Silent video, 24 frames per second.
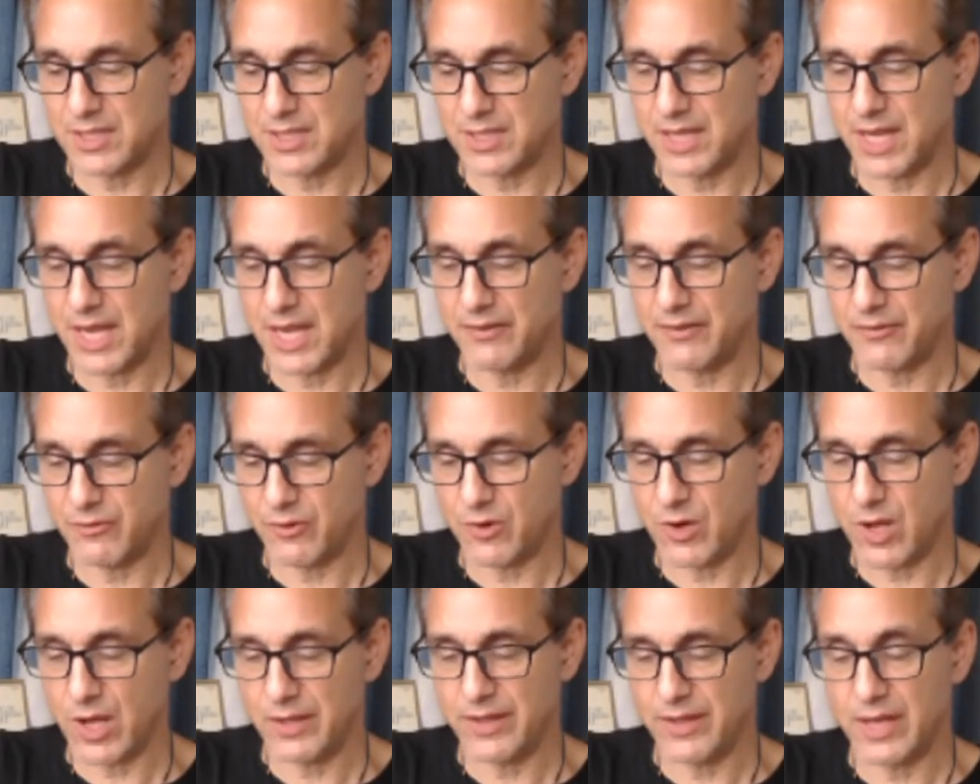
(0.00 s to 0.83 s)
And again,
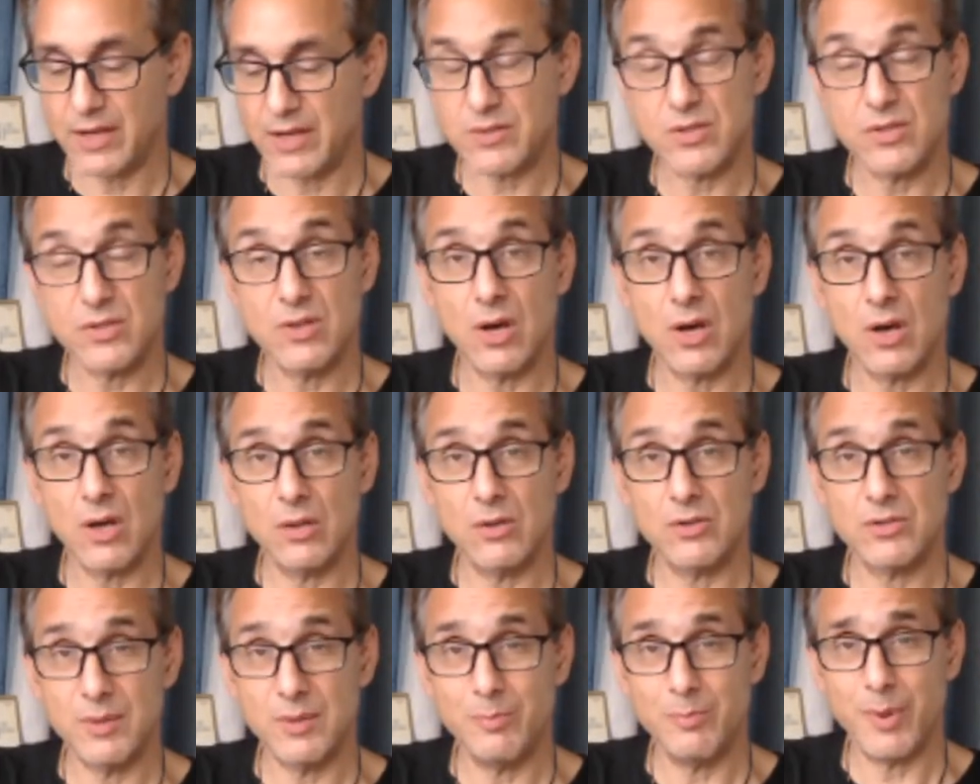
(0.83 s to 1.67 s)
for
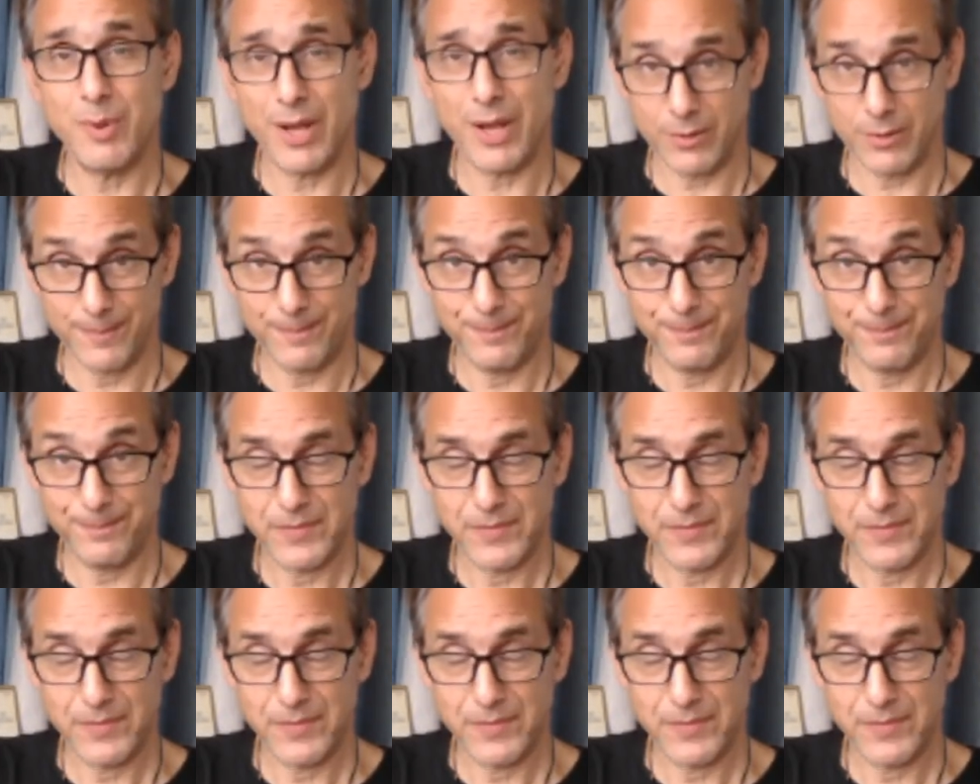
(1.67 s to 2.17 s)
$9,000, it better.